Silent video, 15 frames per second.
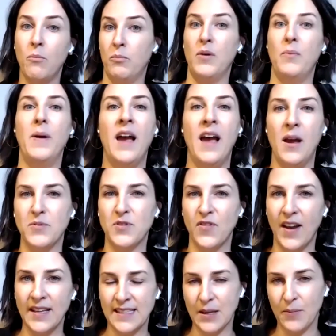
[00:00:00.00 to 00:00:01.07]
perhaps
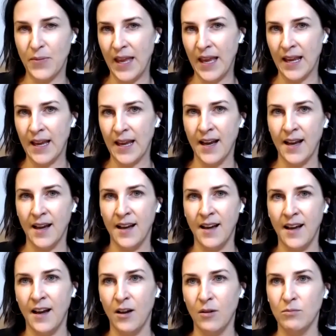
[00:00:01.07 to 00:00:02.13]
find something
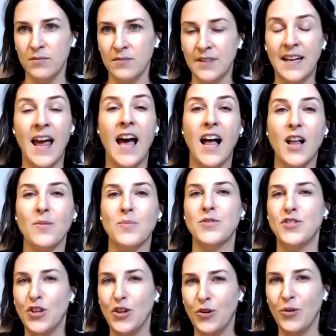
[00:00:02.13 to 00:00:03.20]
that
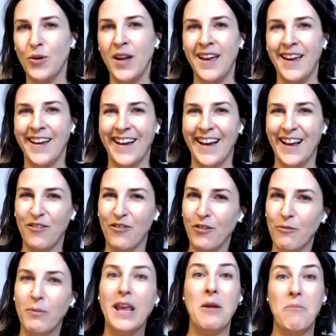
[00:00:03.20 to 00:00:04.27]
helps you kind of
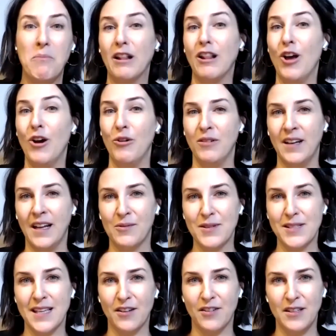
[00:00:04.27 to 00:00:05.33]
keep it low, like we
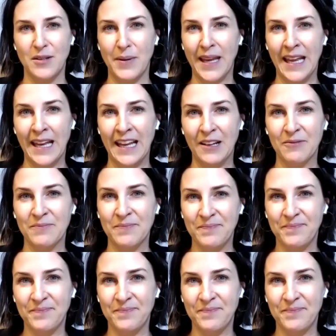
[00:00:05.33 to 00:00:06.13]
said in the beginning.